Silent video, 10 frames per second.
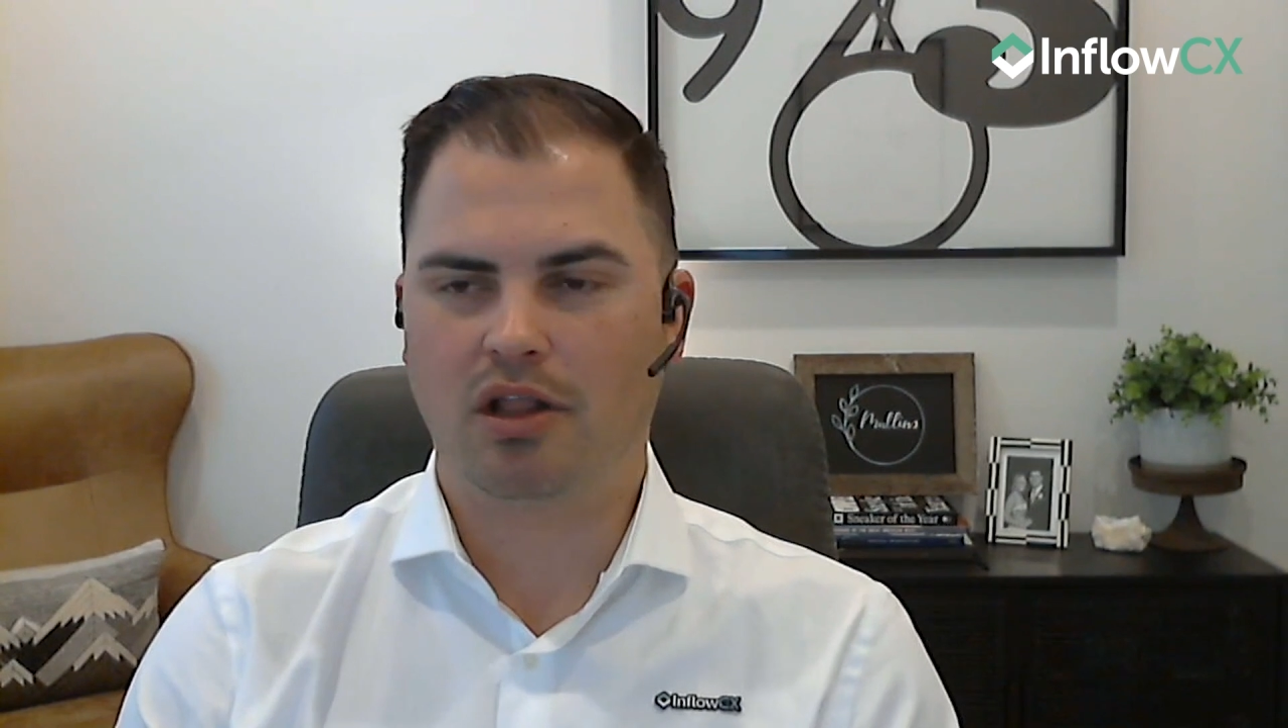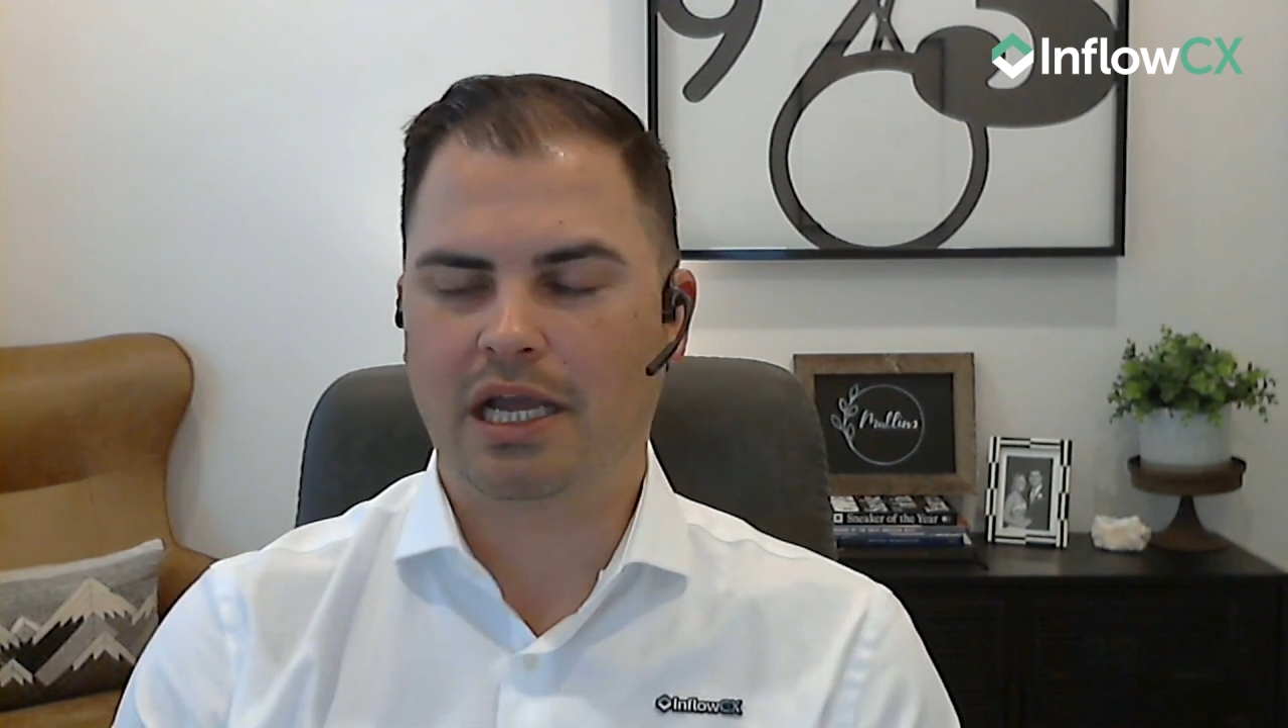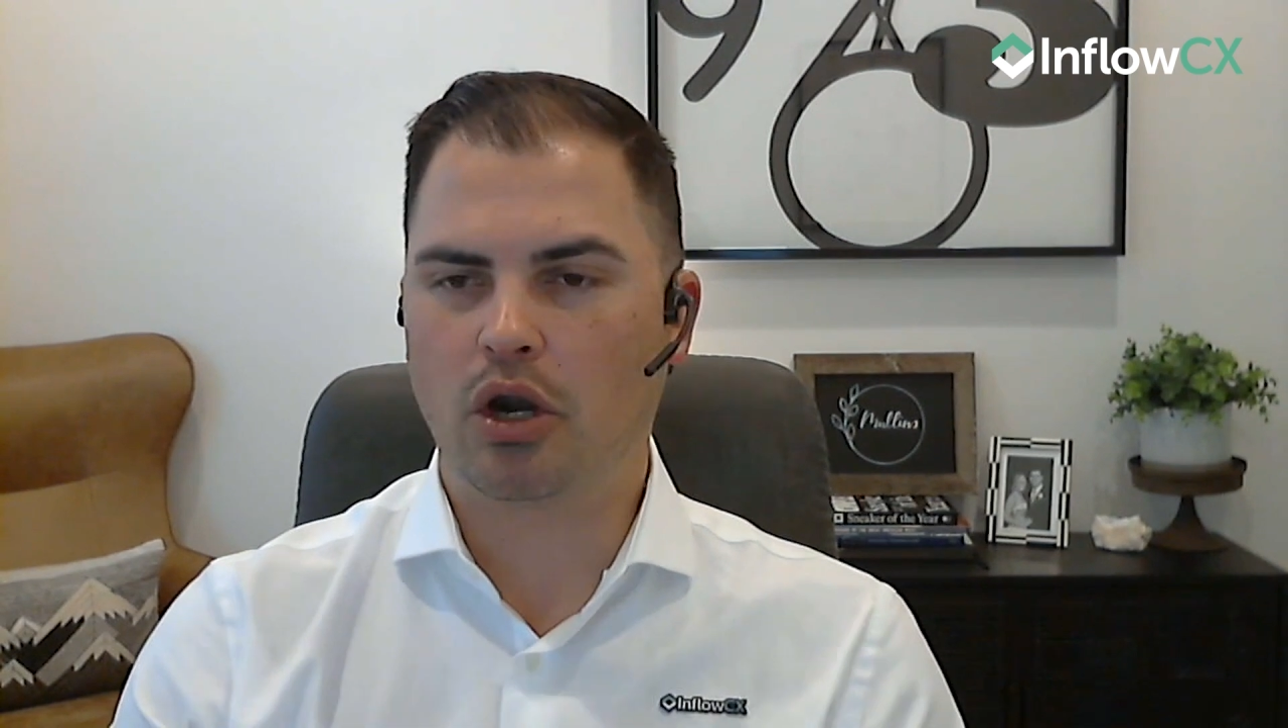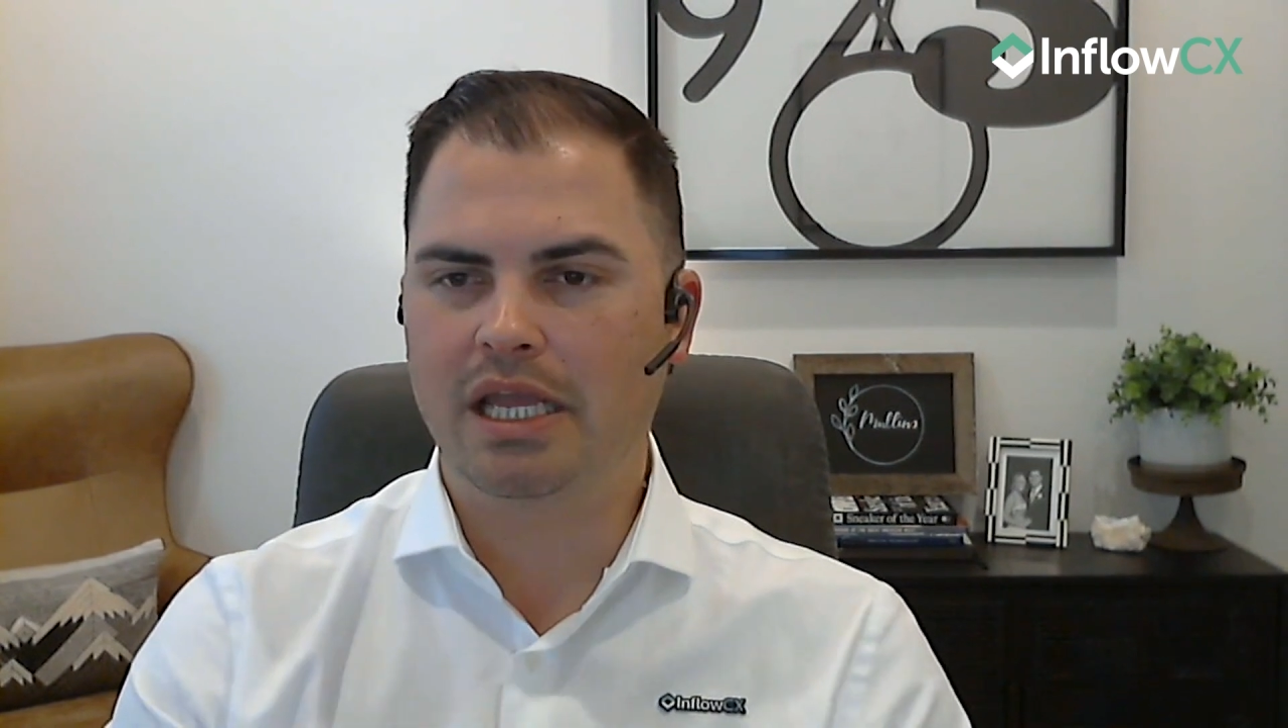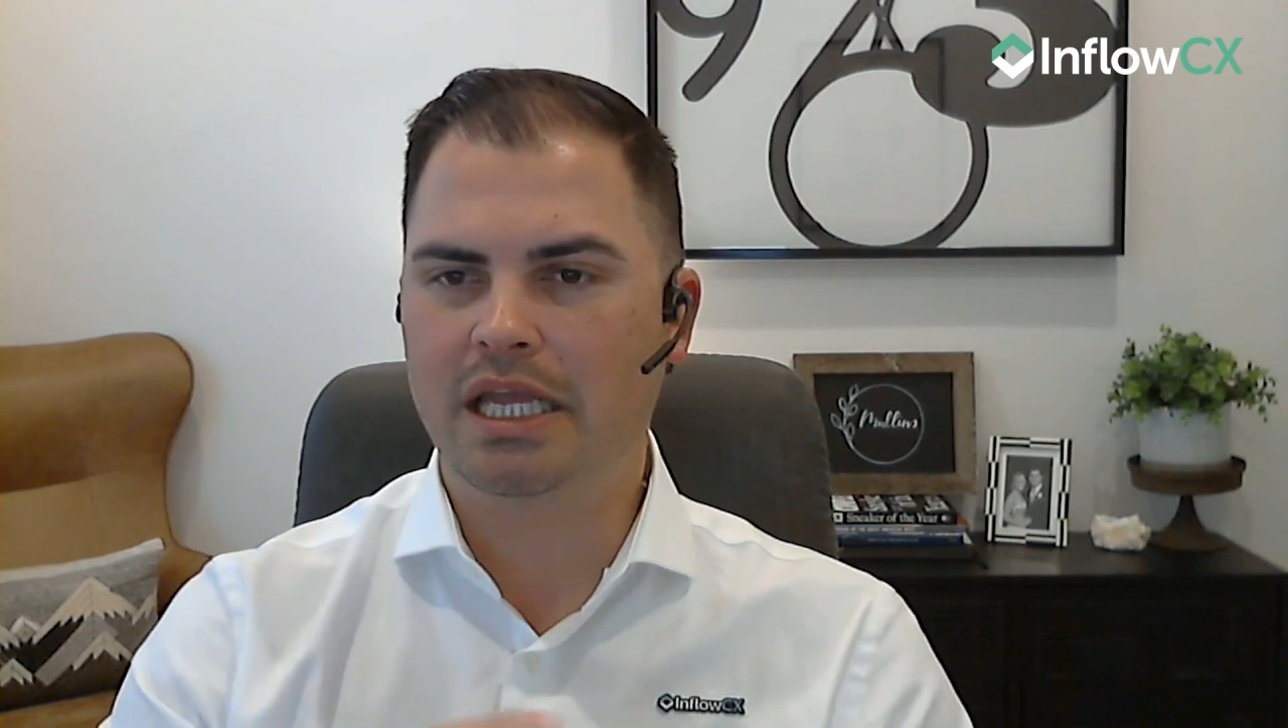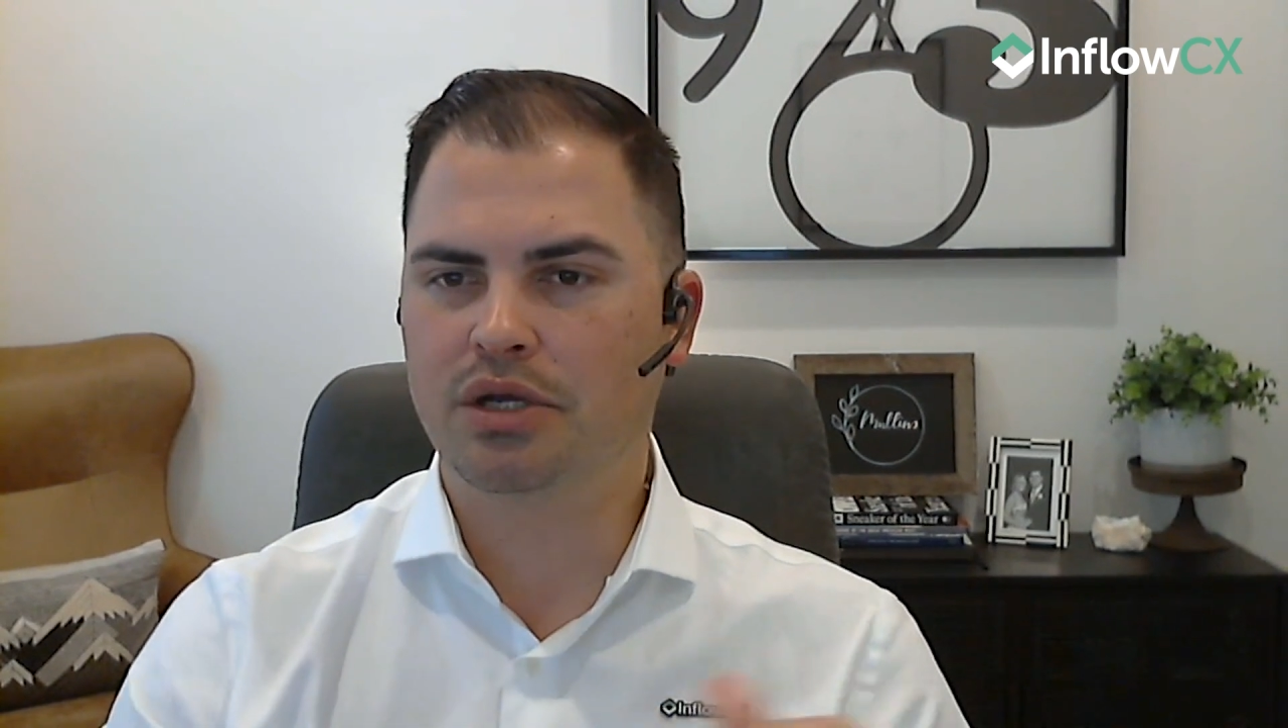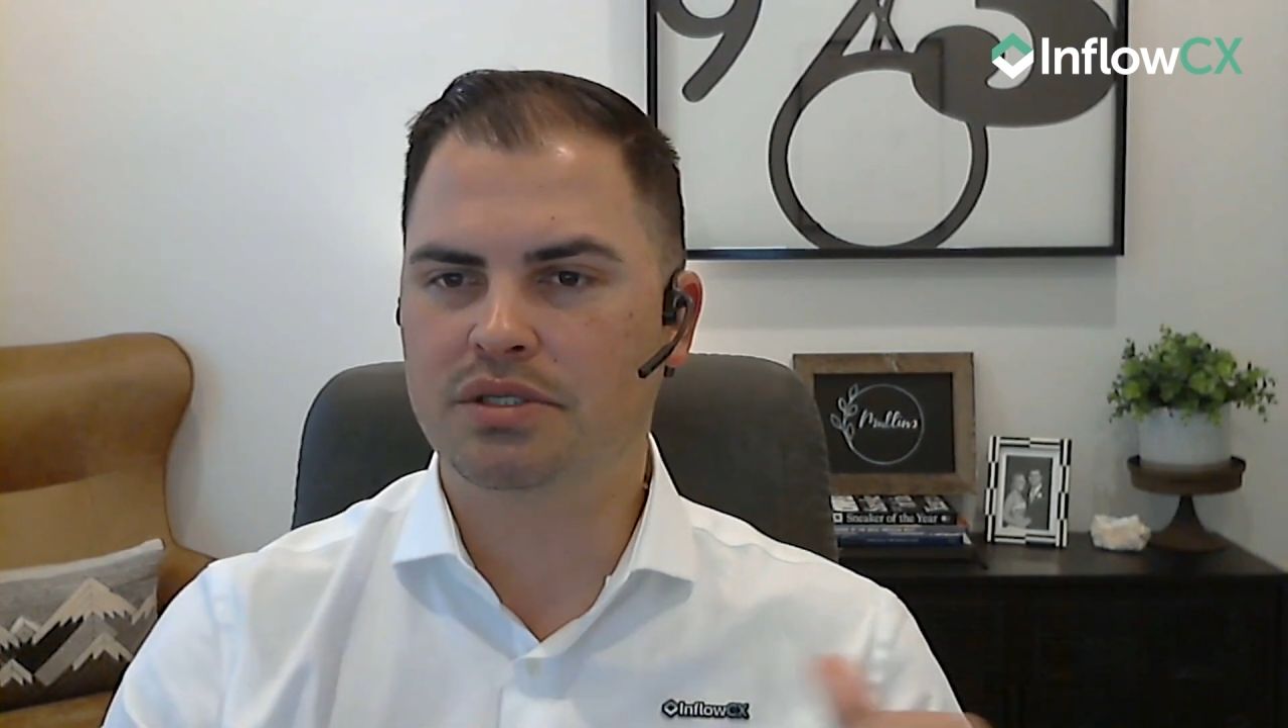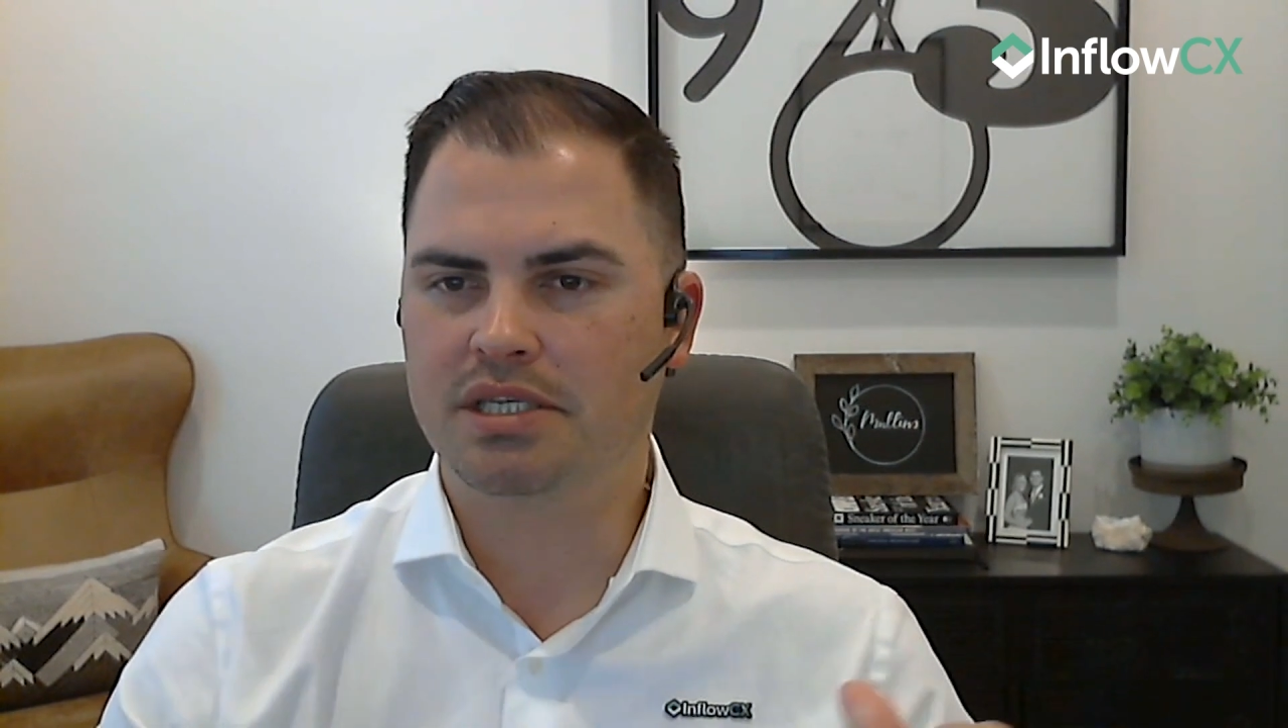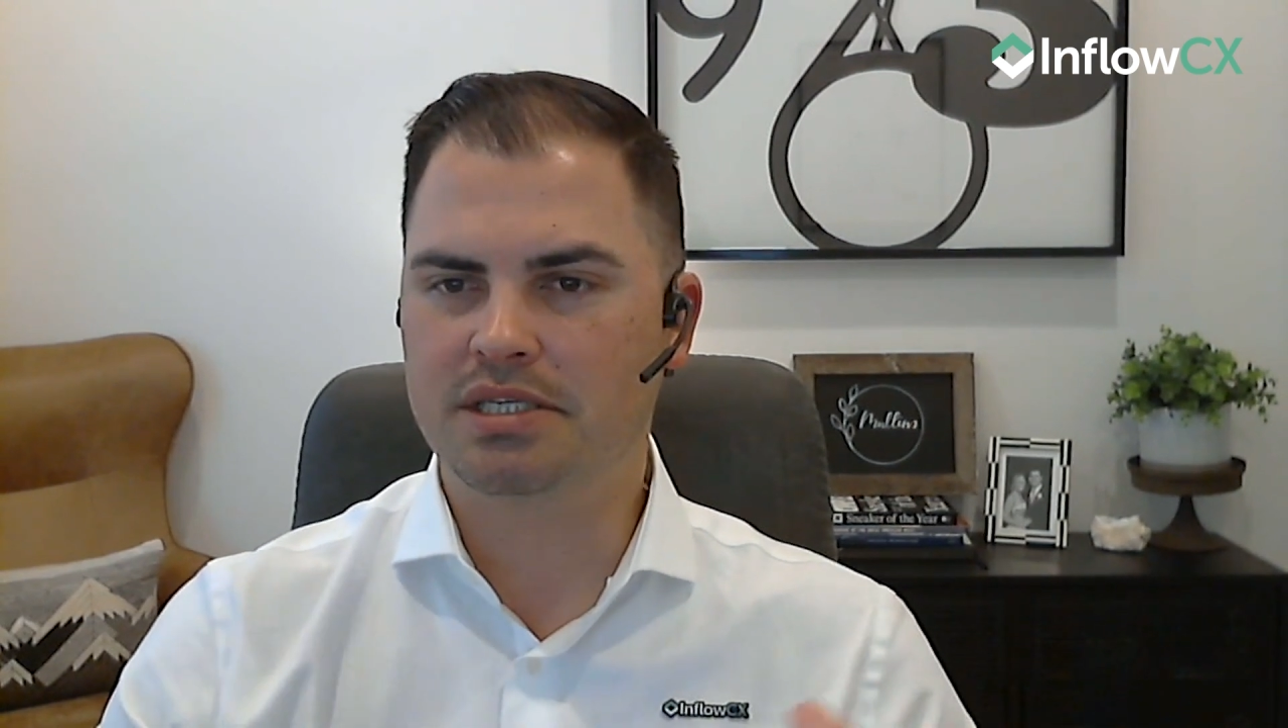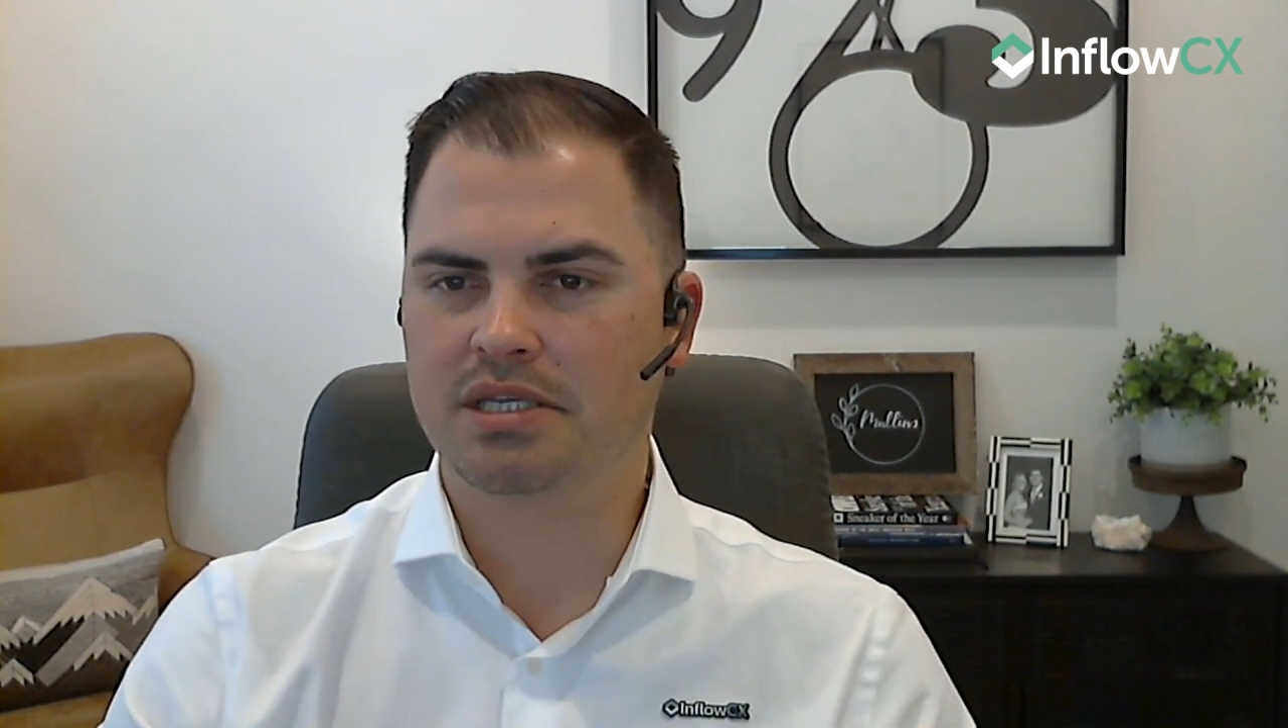like our
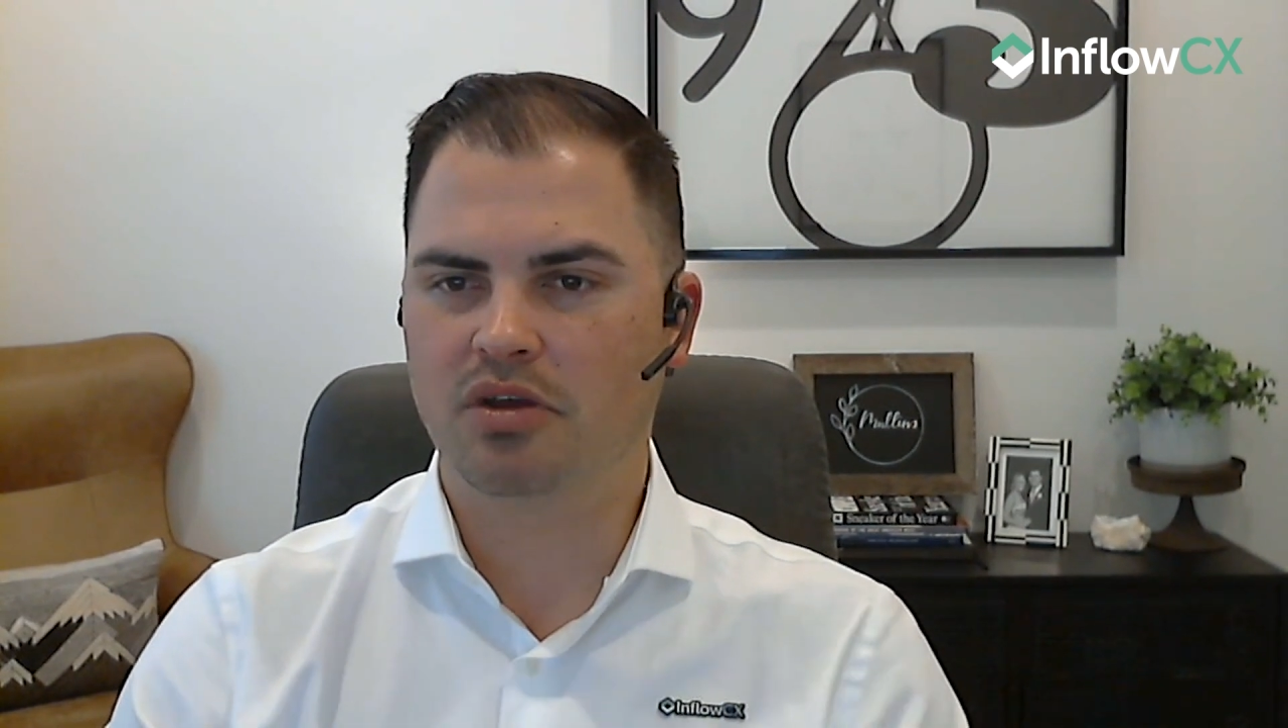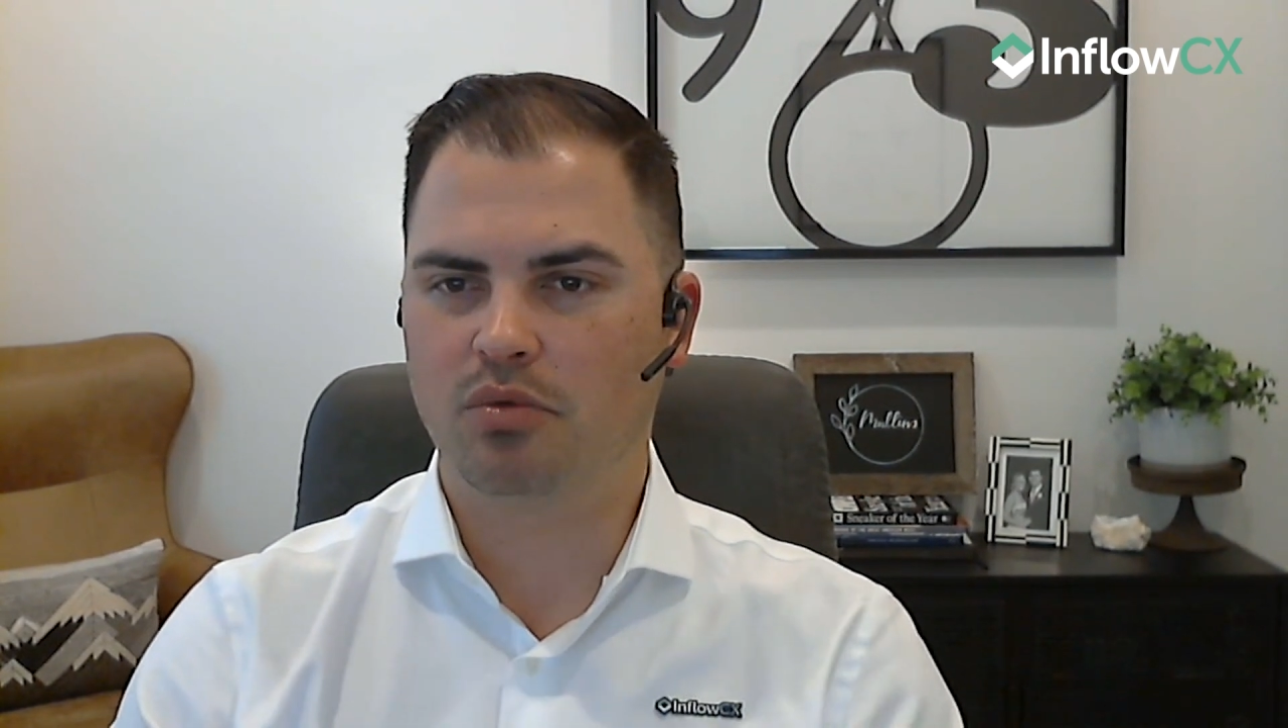ecosystem